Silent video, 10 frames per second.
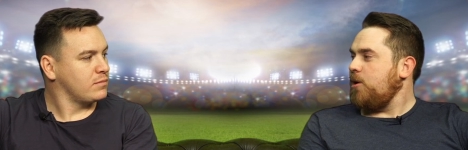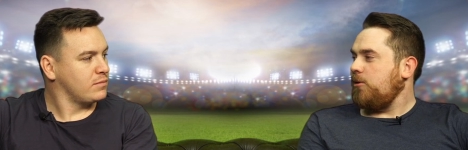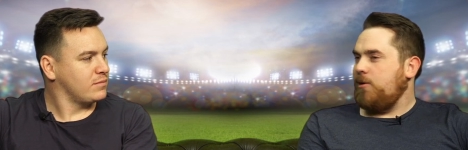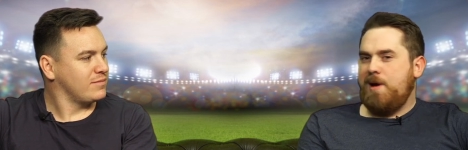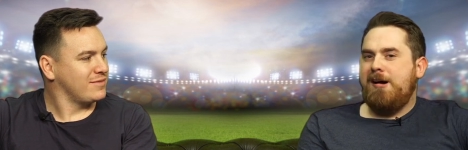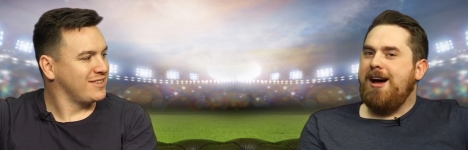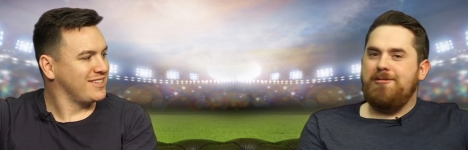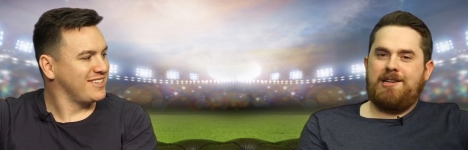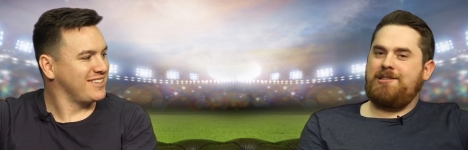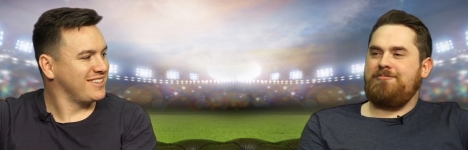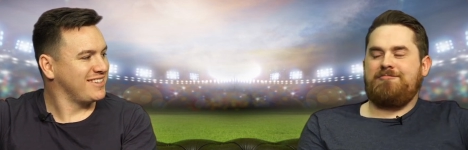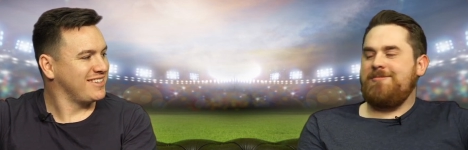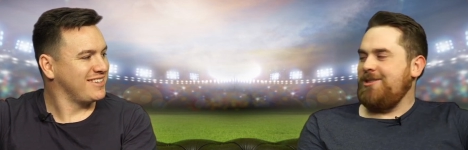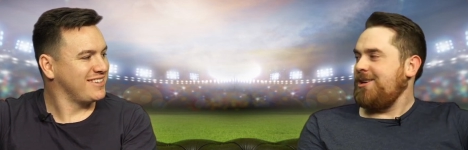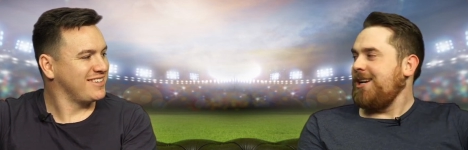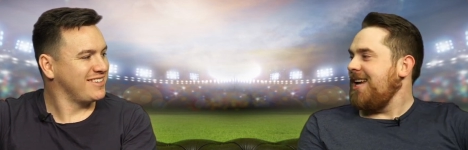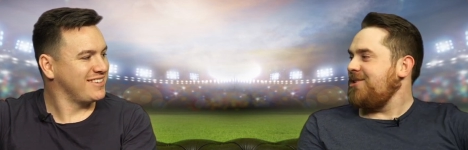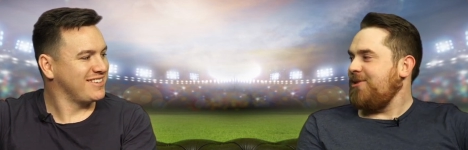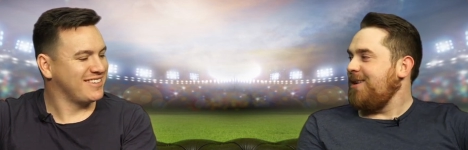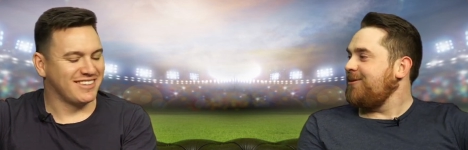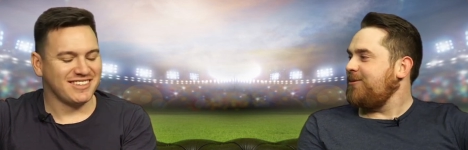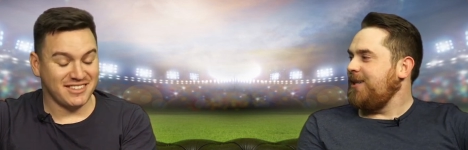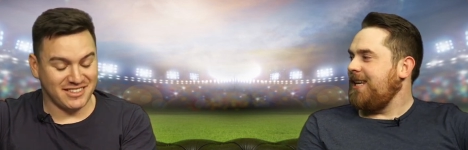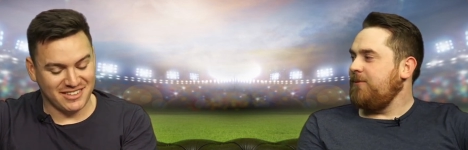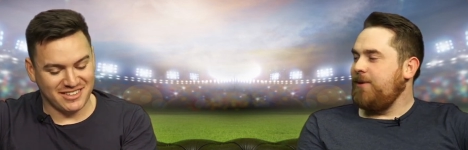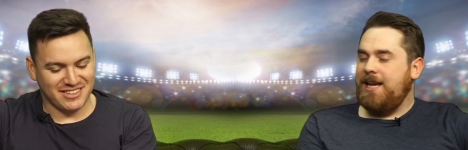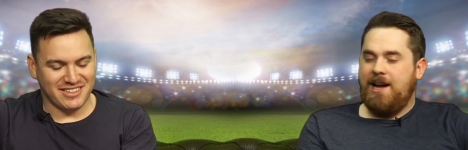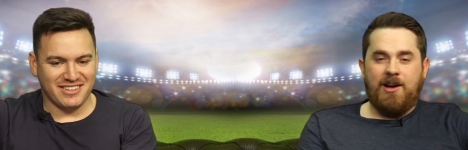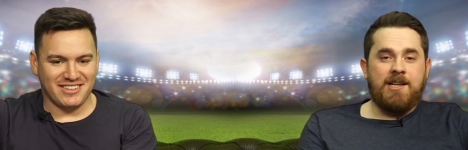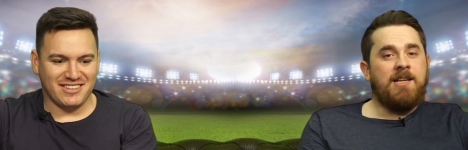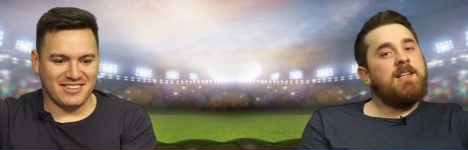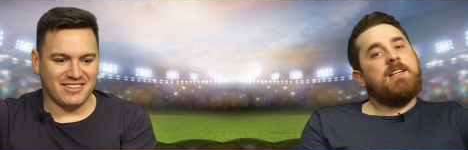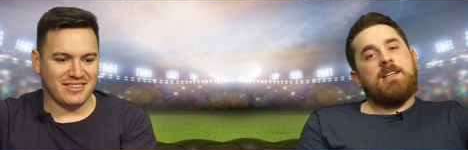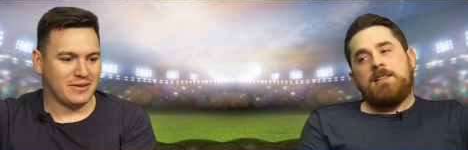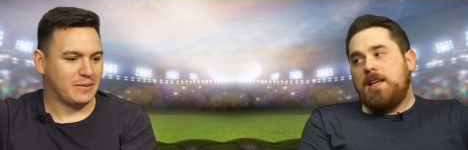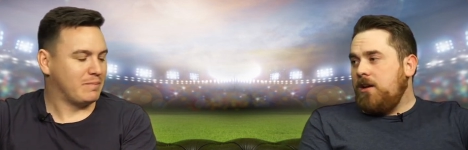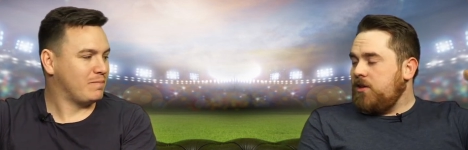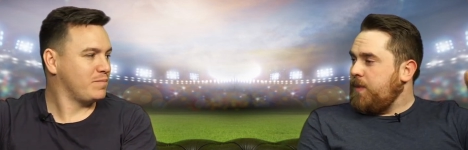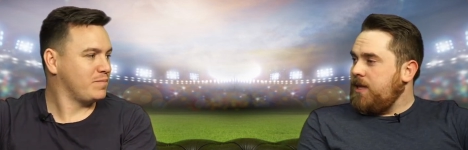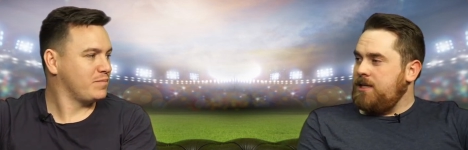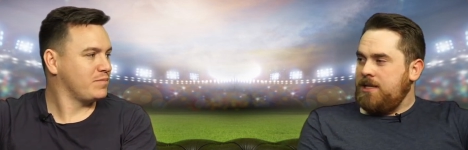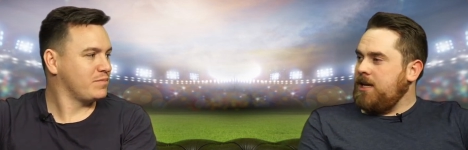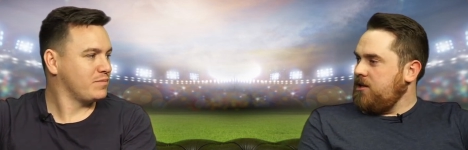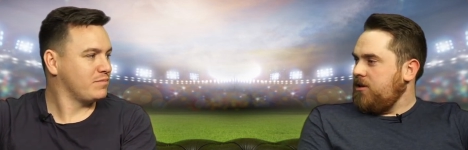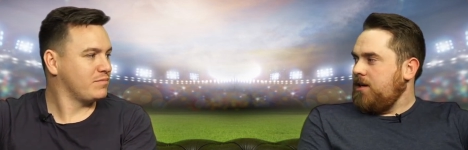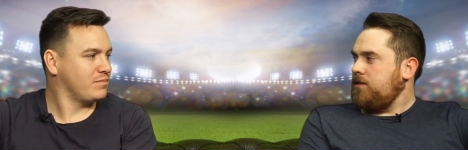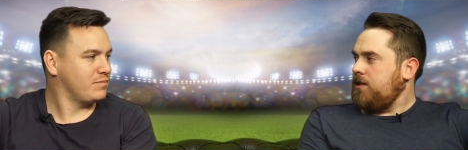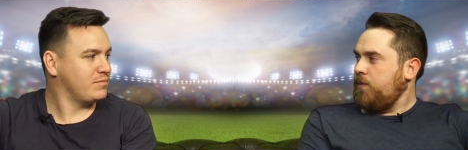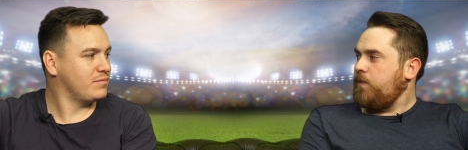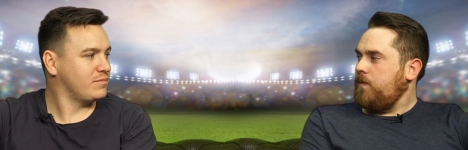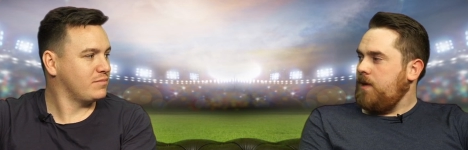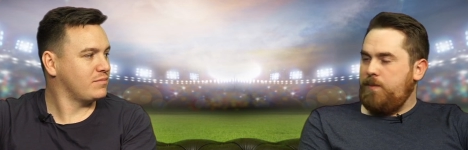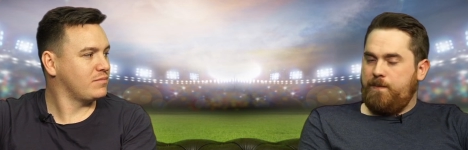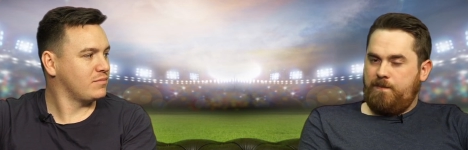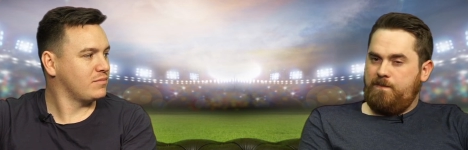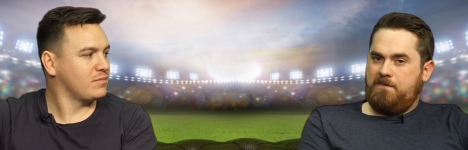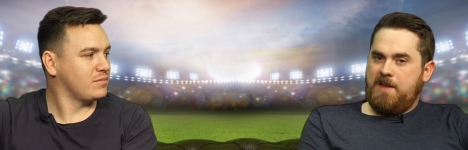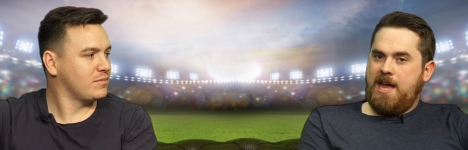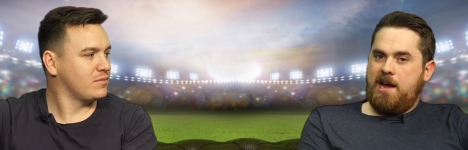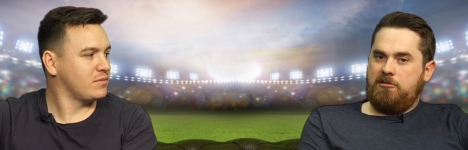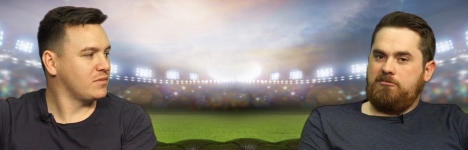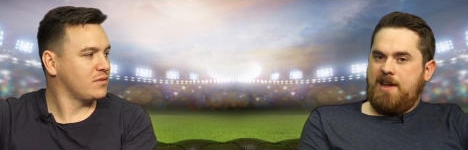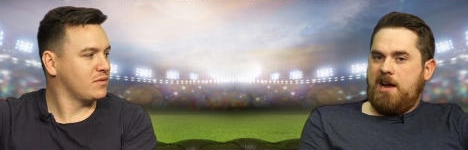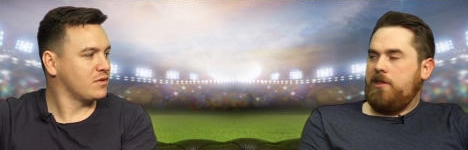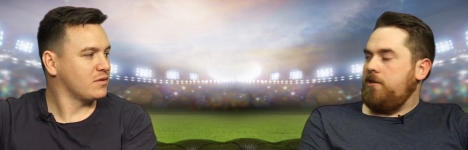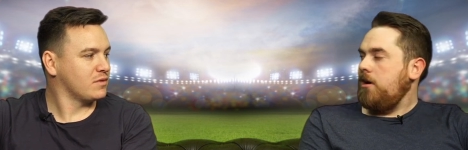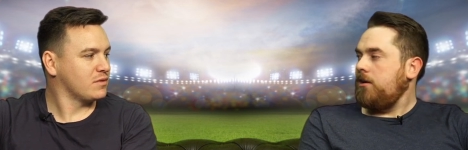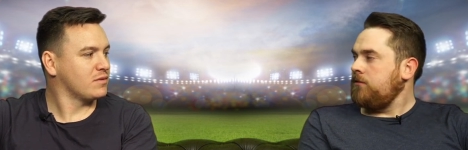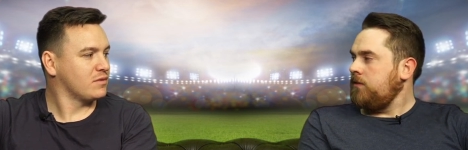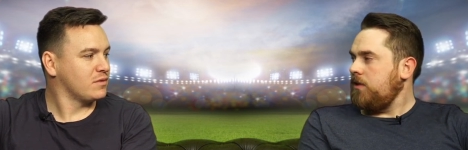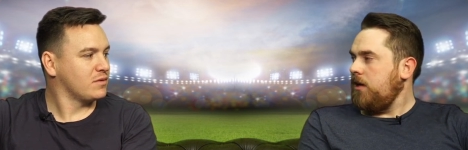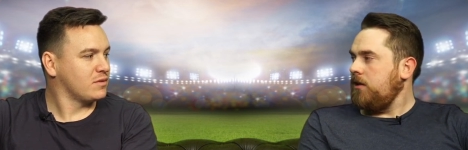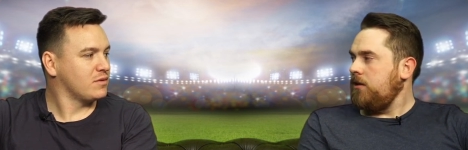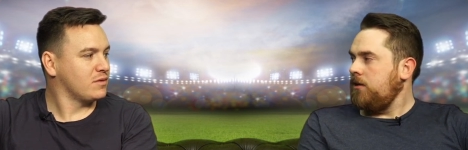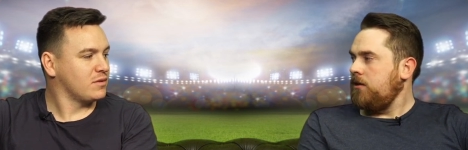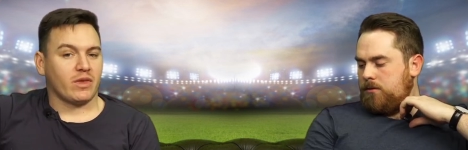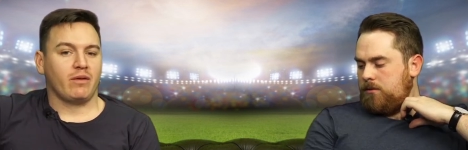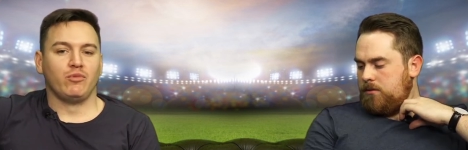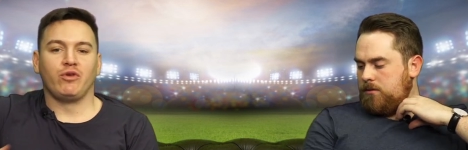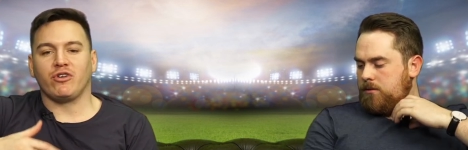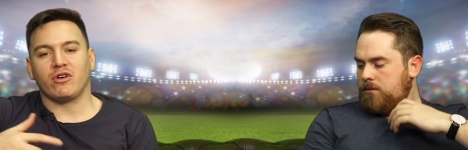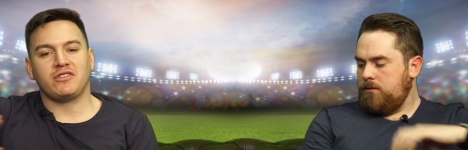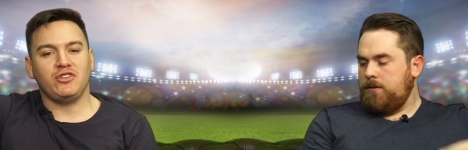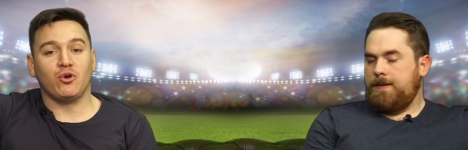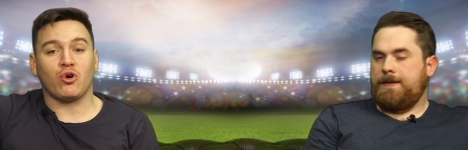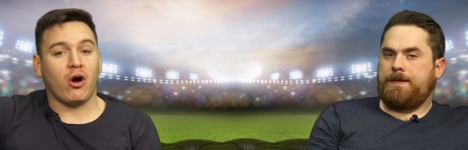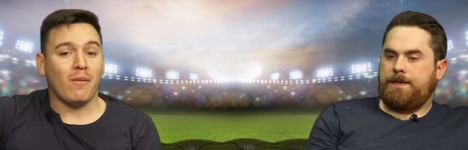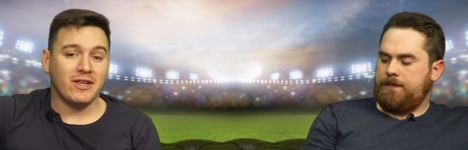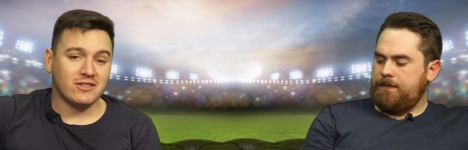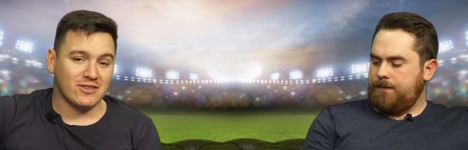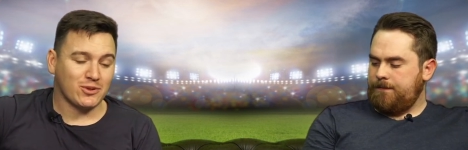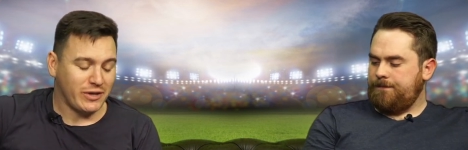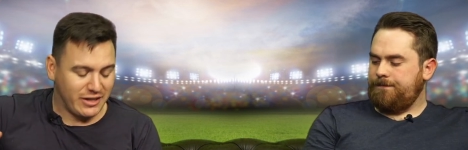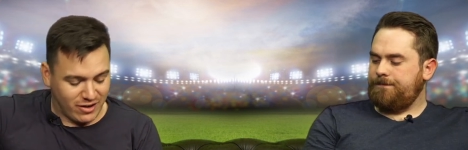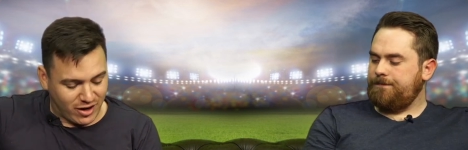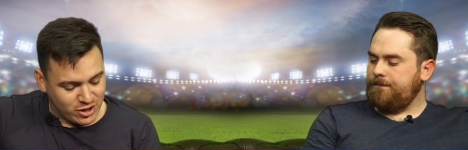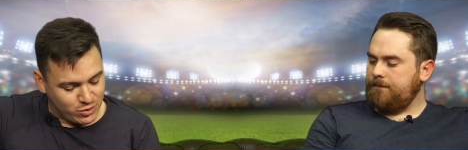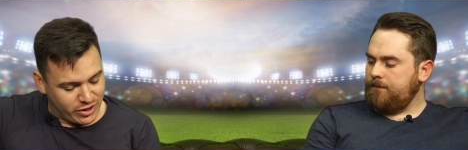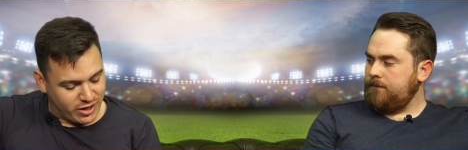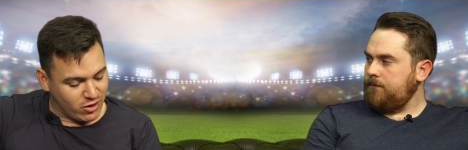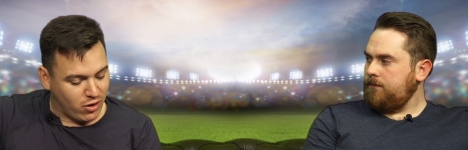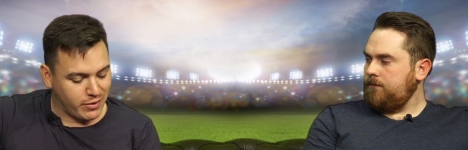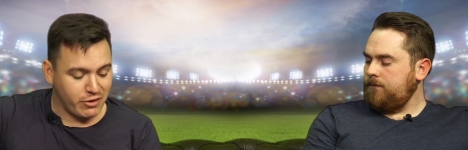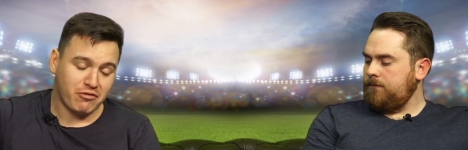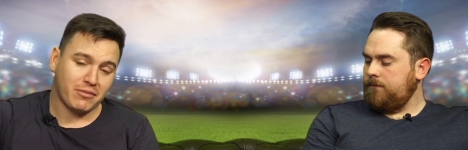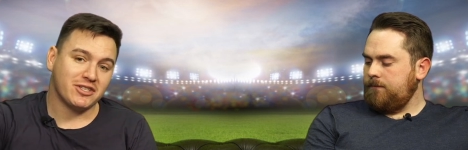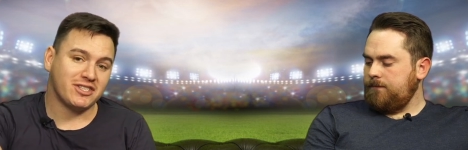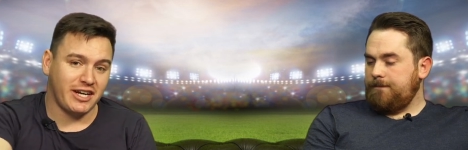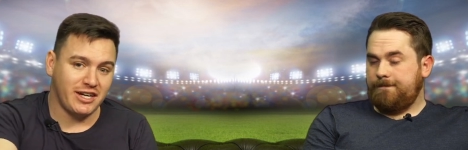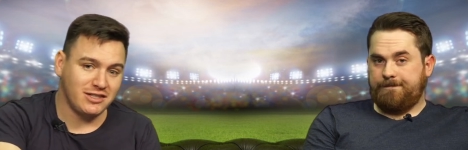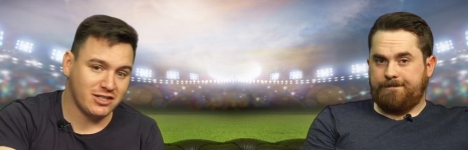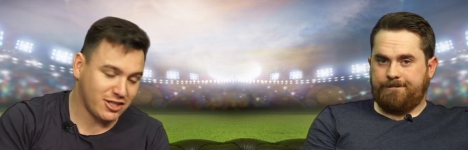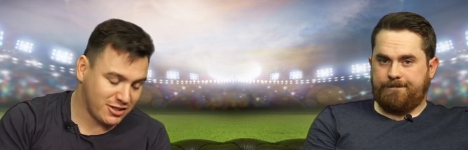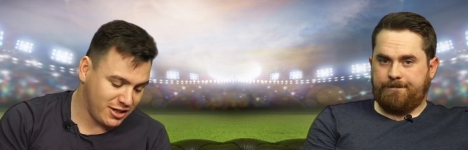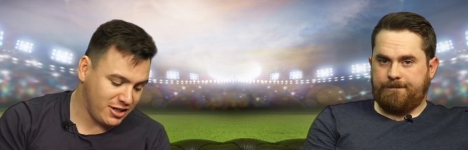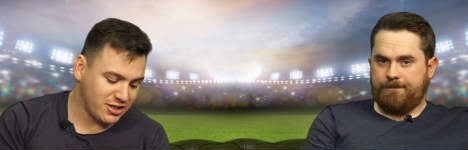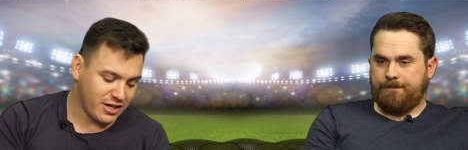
Speaker 1: going on about how they're. Just going to get trounced week in, week out, and they lost, but they didn't get trounced. They mm. they they
Speaker 2: held held their own. So Moving on to your comments this week, guys. We had a comment from Siege C